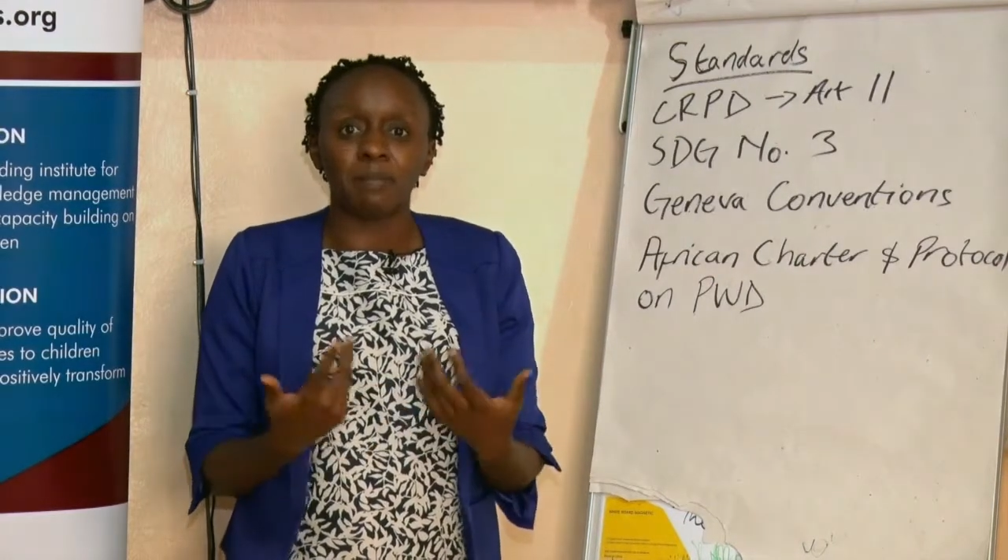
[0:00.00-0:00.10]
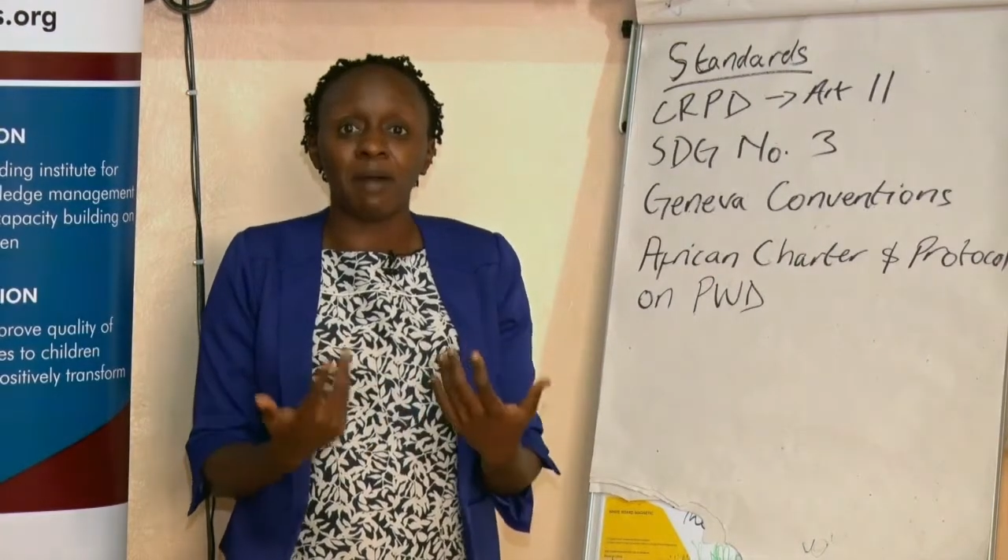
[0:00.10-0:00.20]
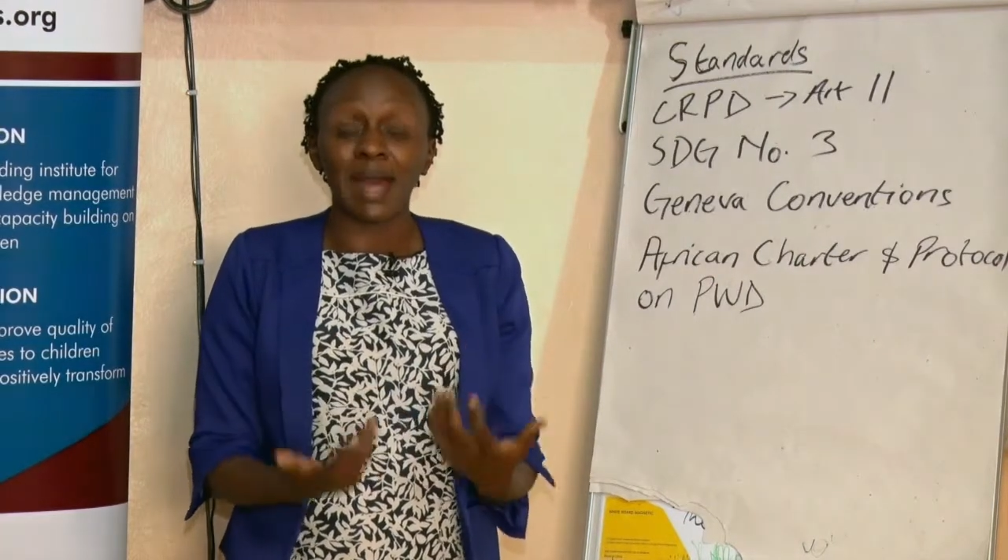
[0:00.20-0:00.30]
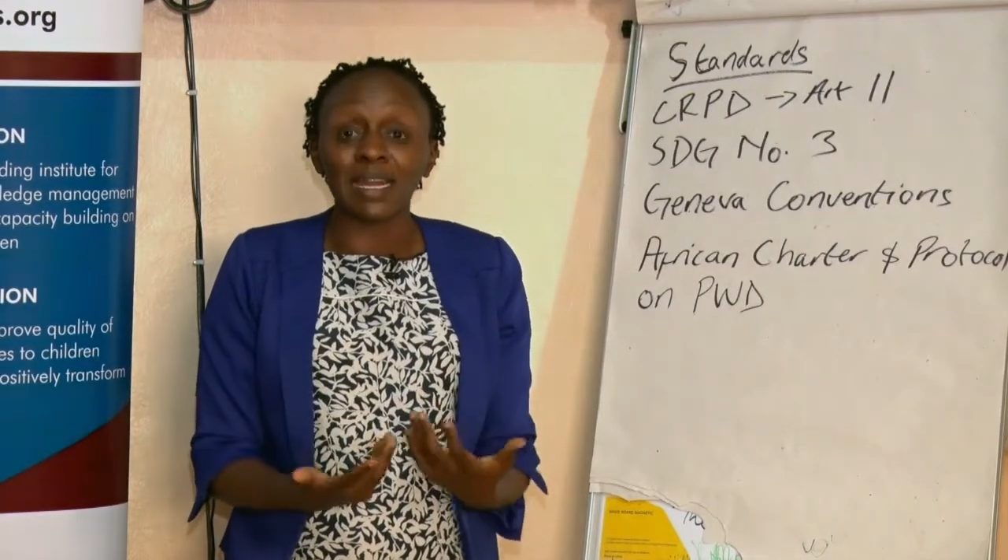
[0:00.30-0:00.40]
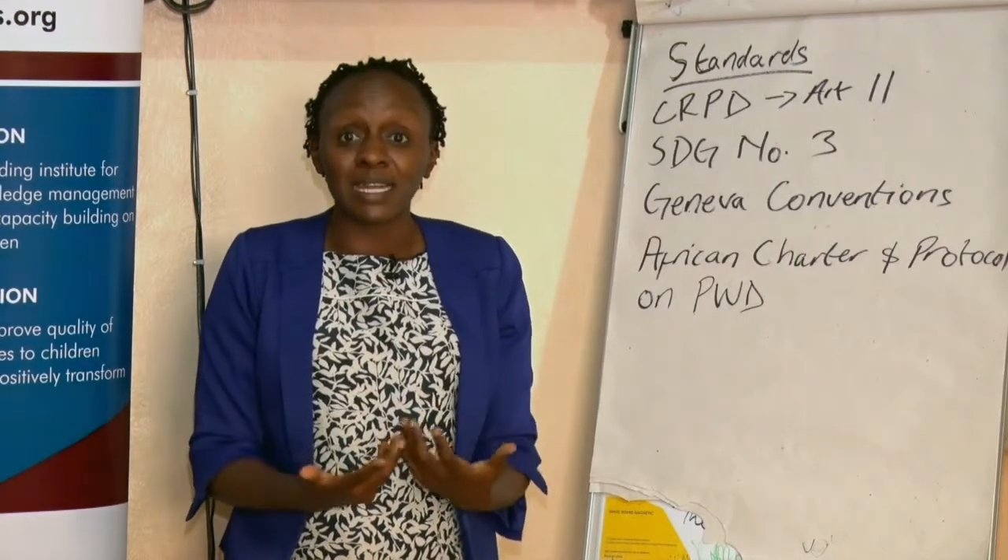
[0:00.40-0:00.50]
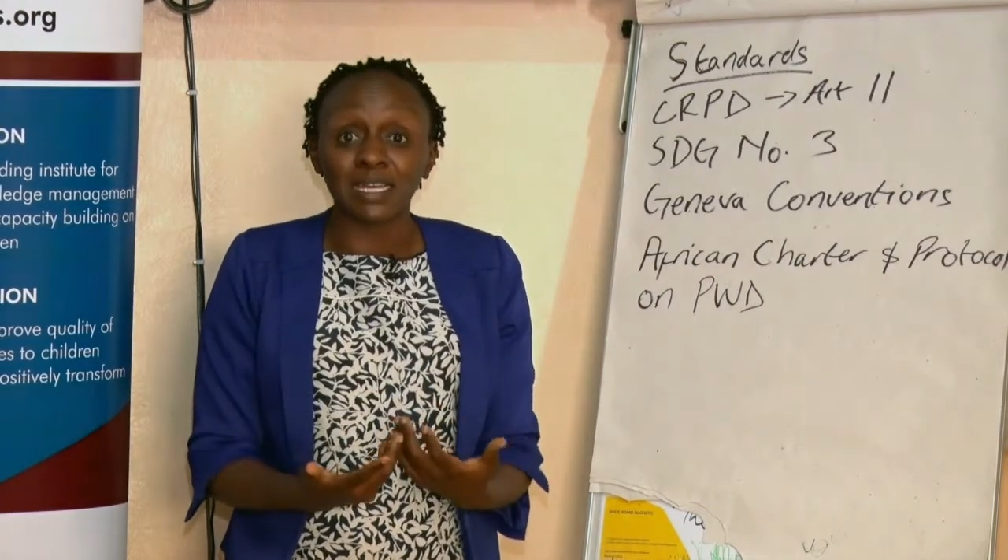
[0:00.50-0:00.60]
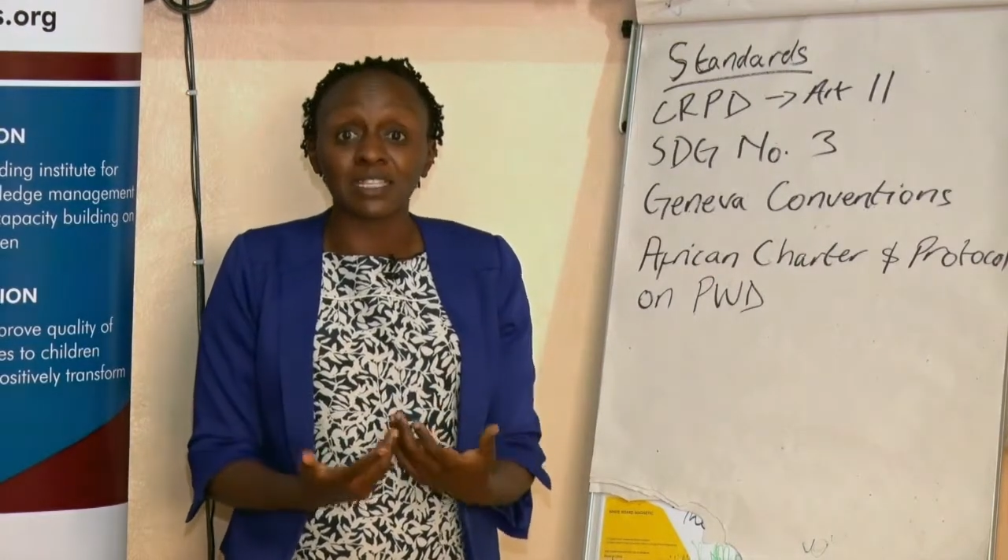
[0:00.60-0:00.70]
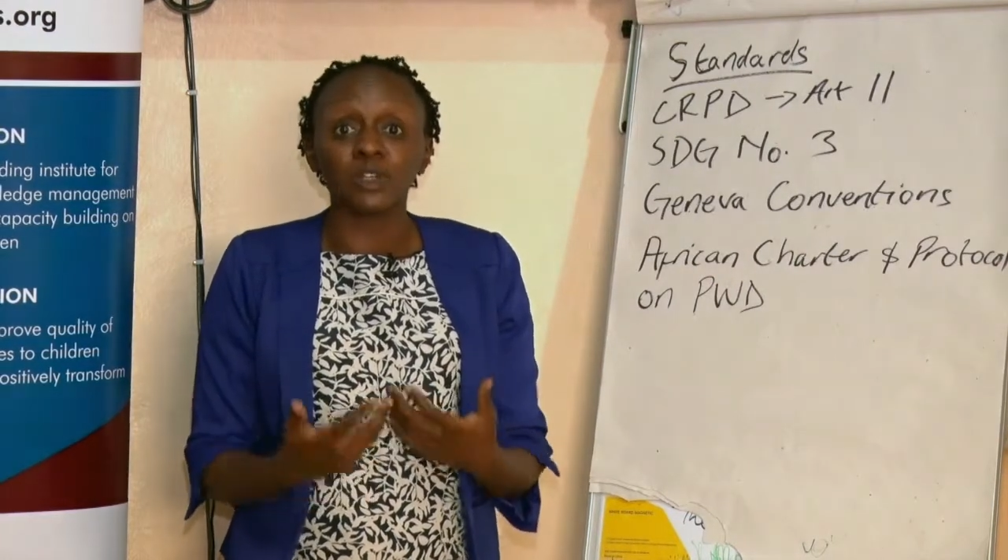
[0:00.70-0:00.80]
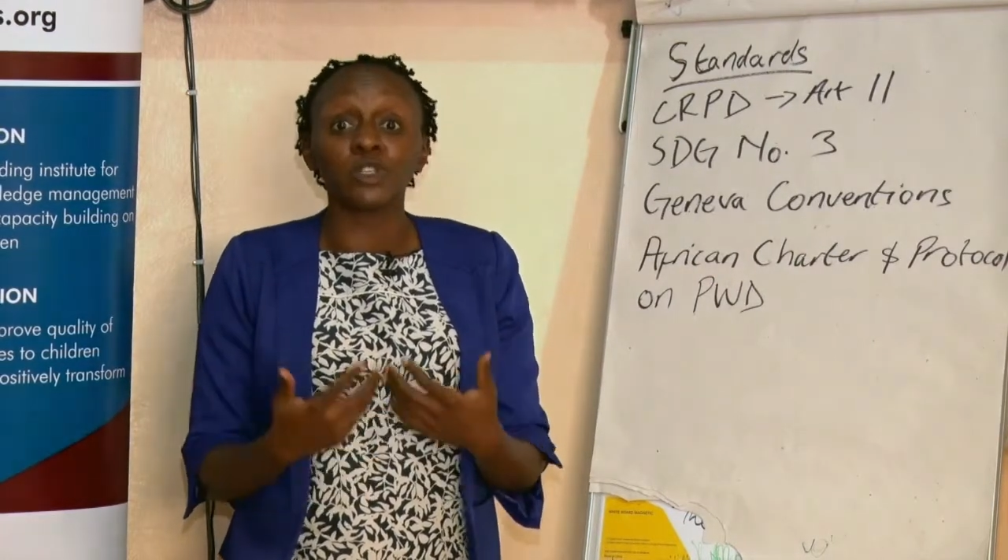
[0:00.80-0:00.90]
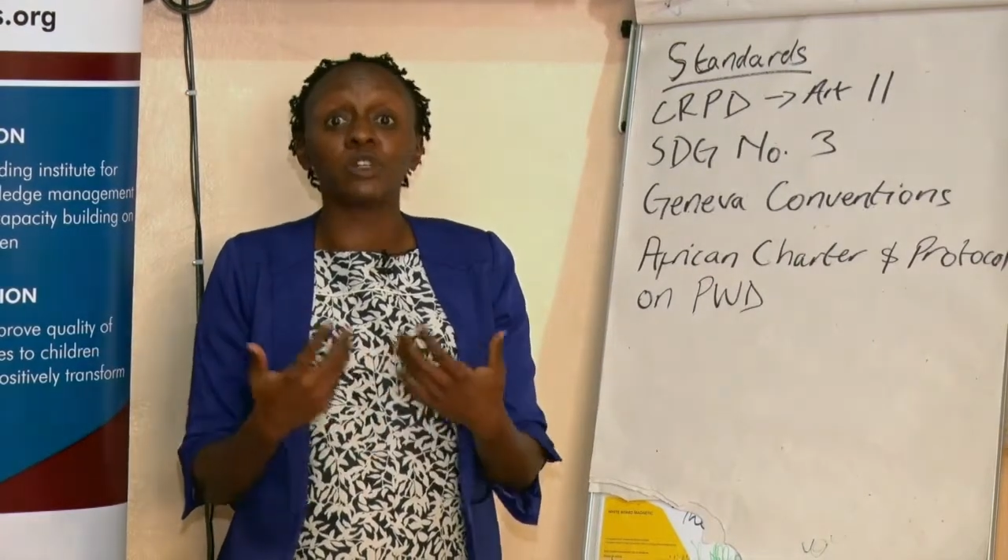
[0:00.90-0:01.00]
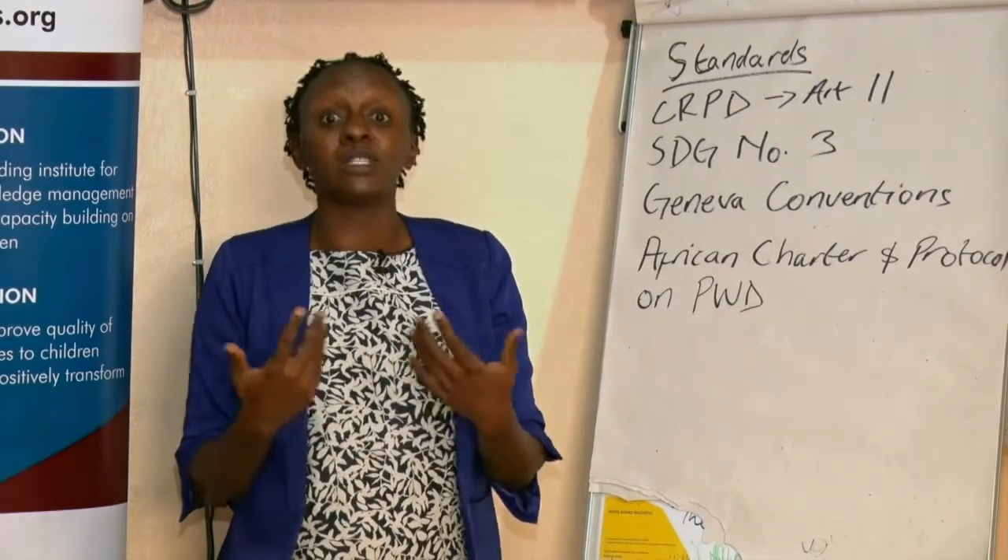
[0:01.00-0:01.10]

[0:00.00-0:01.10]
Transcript: panic, social